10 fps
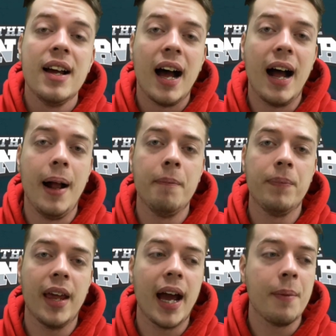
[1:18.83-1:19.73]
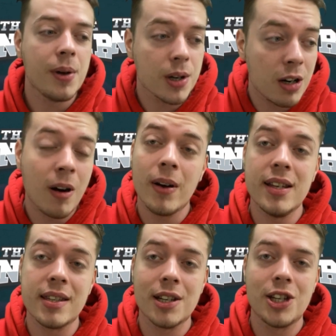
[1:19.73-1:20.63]
And we're going to roll
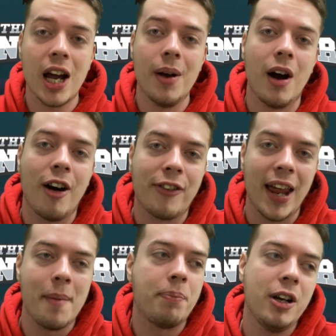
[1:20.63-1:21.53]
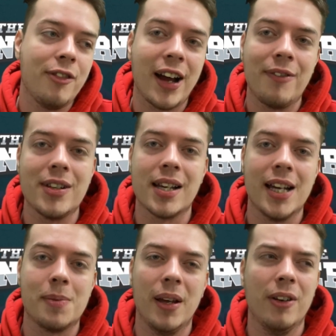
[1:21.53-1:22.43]
into the show after that brief advertisement,